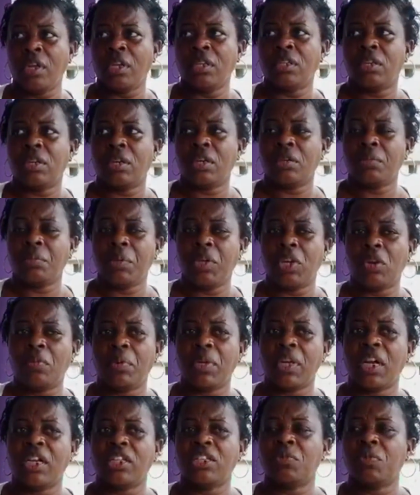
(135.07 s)

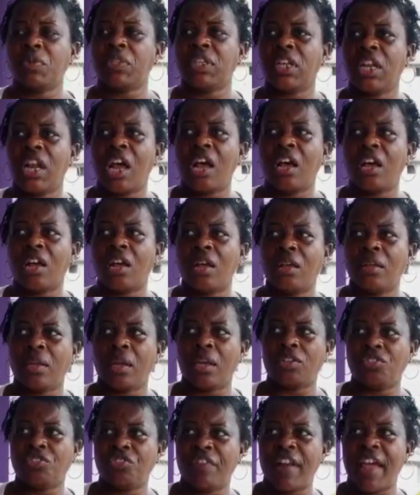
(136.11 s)
because there was a lot
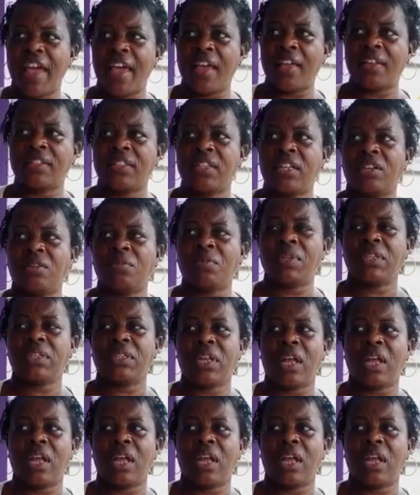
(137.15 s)
of threats and there was,